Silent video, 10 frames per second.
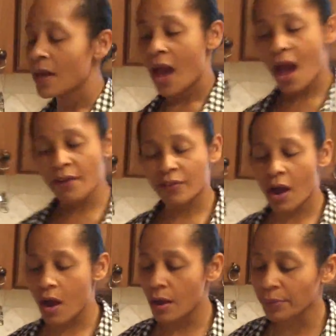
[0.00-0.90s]
I've
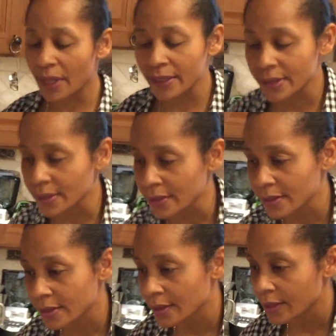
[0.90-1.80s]
gone places